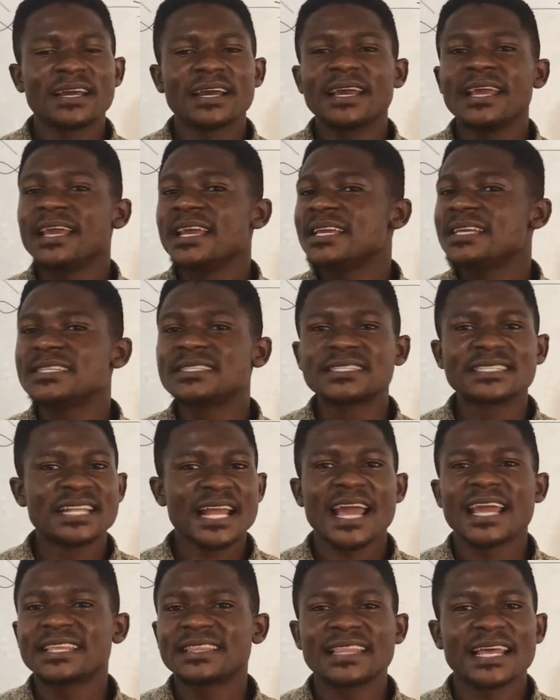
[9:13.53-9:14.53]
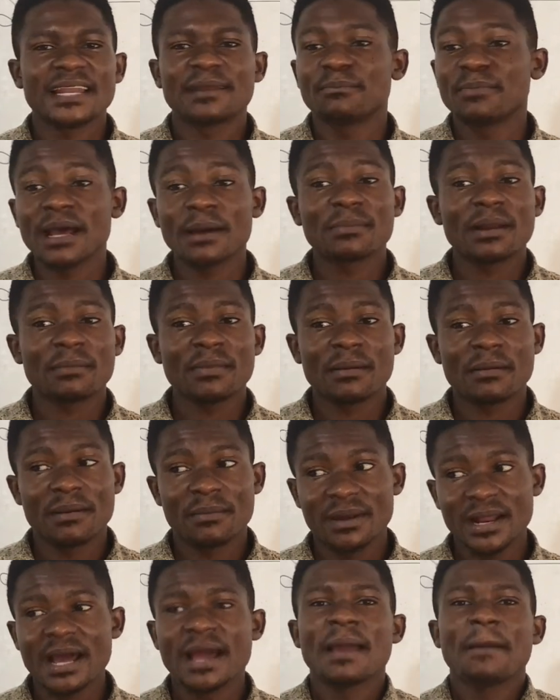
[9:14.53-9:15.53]
8, 9, 10, blah blah blah blah
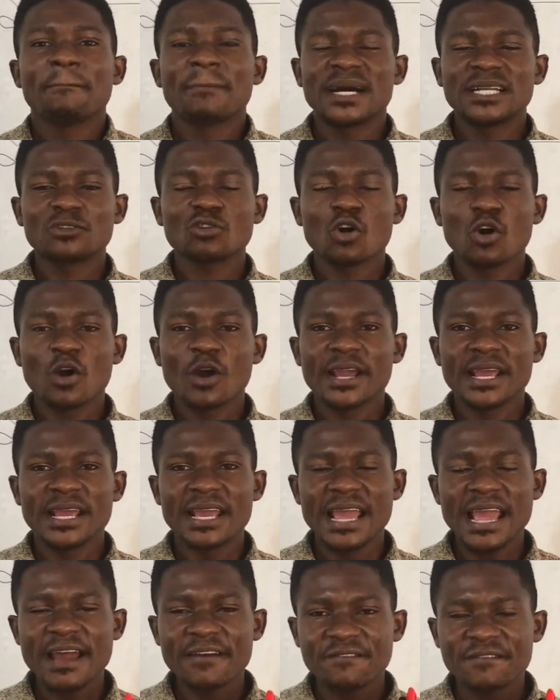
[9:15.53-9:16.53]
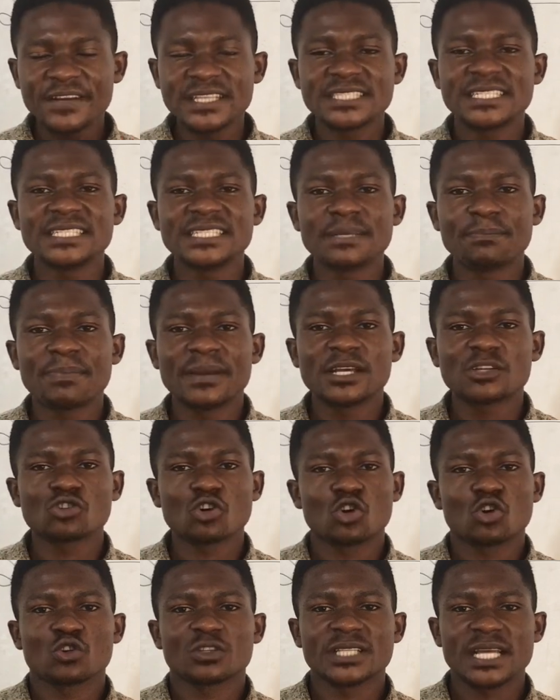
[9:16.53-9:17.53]
blah. But everything depends
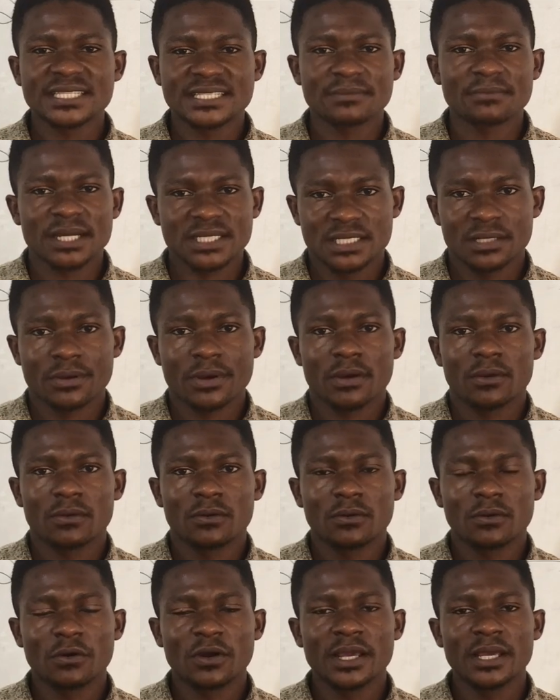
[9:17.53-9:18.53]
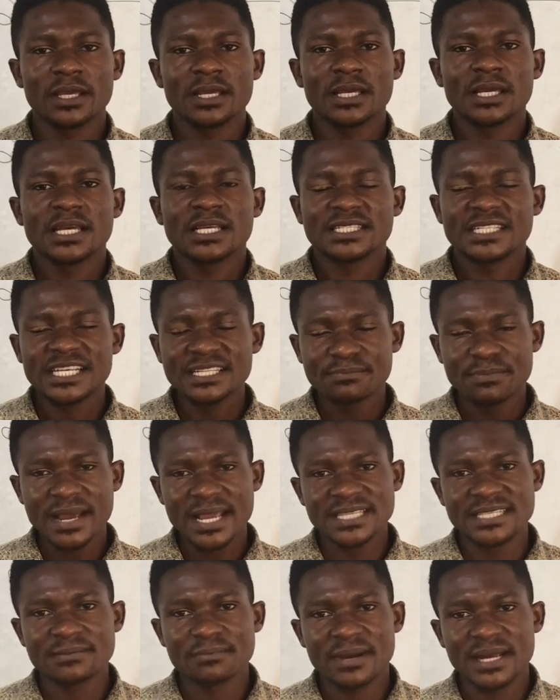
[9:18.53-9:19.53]
on your starting material. Okay, just bear
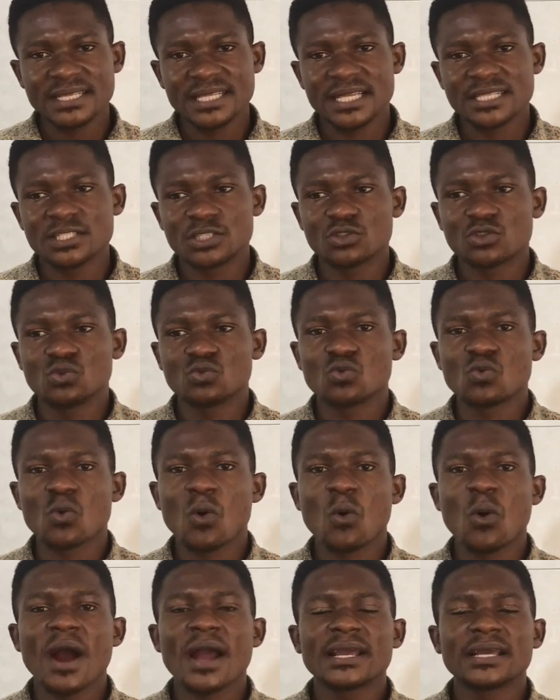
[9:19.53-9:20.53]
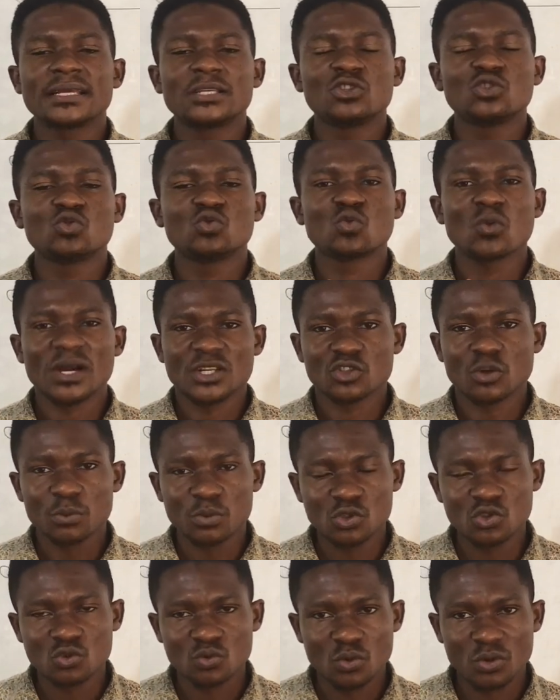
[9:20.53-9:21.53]
it in mind that you are
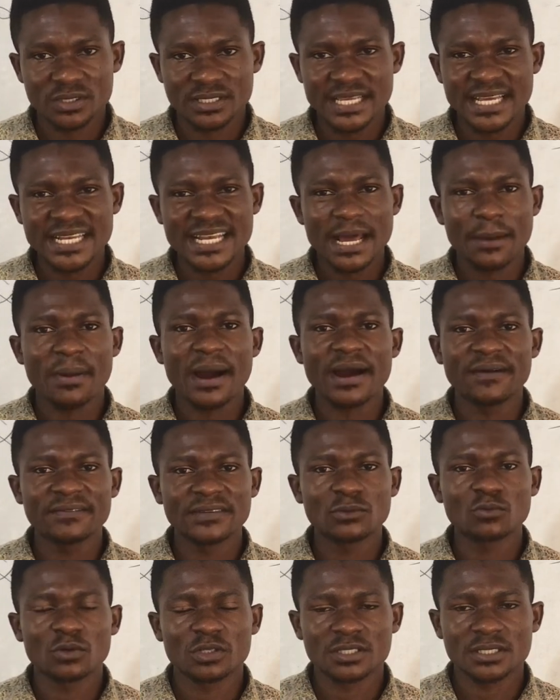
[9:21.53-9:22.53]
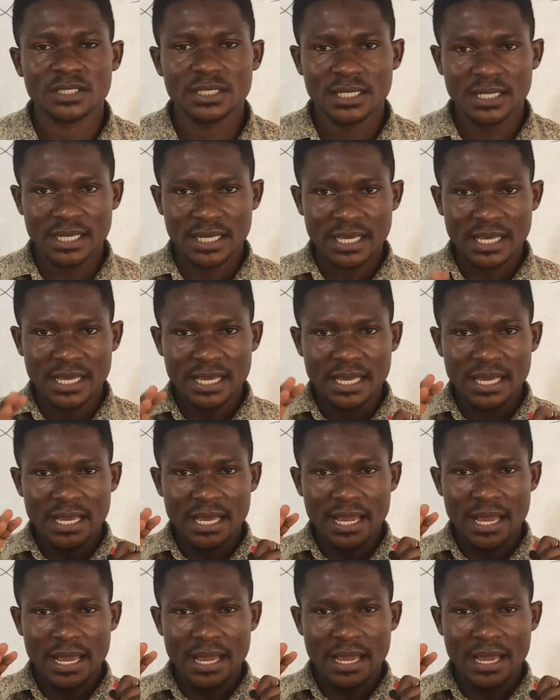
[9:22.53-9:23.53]
supposed to what? End up having what?
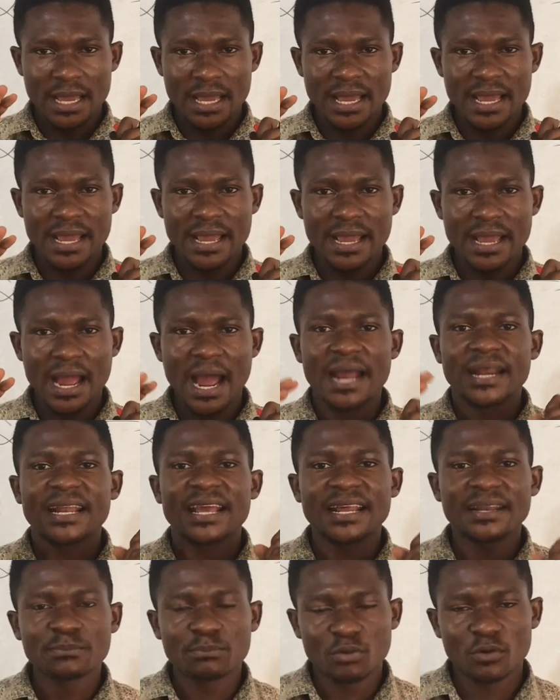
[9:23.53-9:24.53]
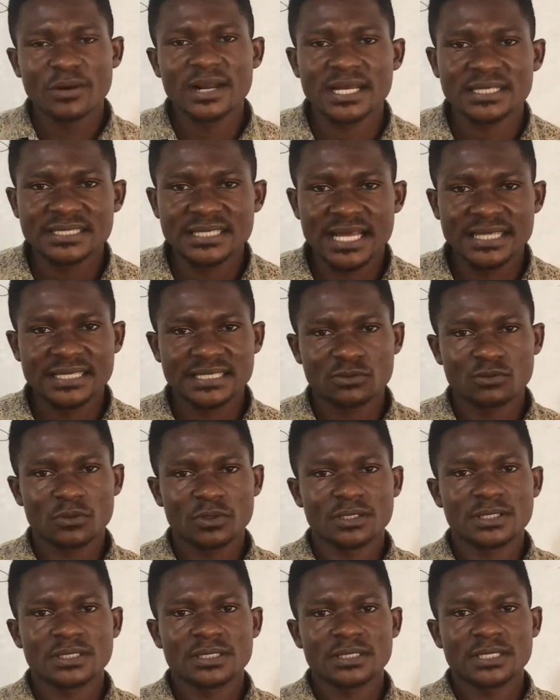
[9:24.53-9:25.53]
An end product that is what?
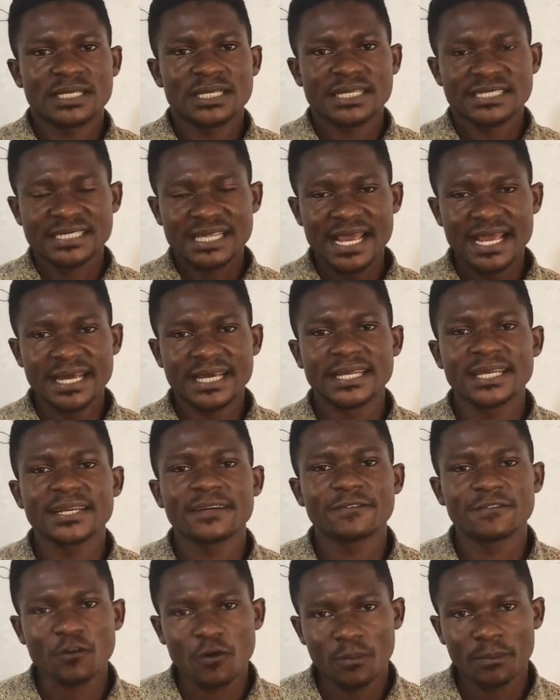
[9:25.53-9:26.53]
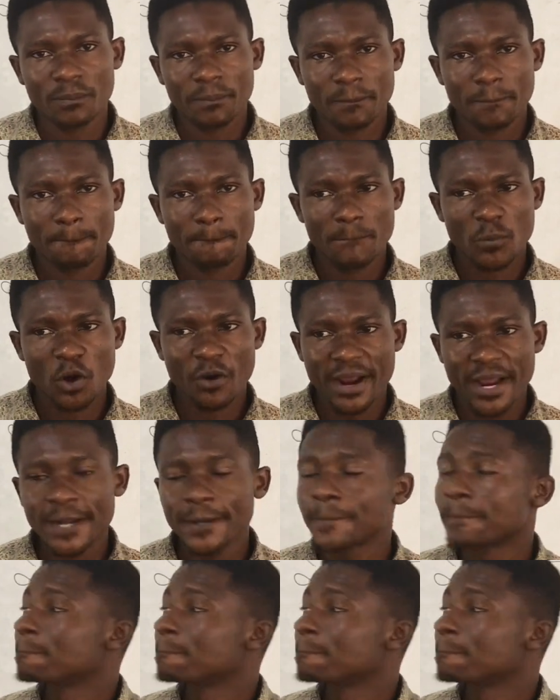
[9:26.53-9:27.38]
In a cyclic form. All right,